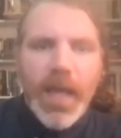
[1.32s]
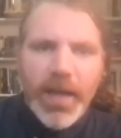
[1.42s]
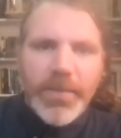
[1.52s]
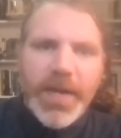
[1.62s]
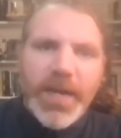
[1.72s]
Hi,
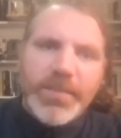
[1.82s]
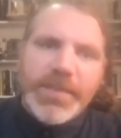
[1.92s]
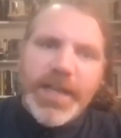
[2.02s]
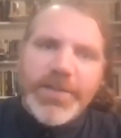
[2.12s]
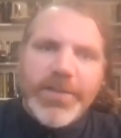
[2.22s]
my name is
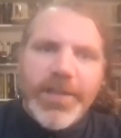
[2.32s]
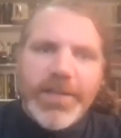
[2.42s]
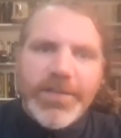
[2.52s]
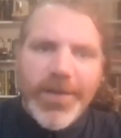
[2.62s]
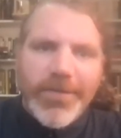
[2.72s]
Daniel
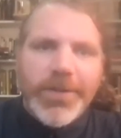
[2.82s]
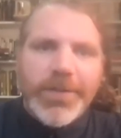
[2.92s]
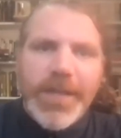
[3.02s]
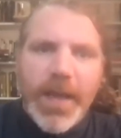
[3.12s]
Lons Rivers.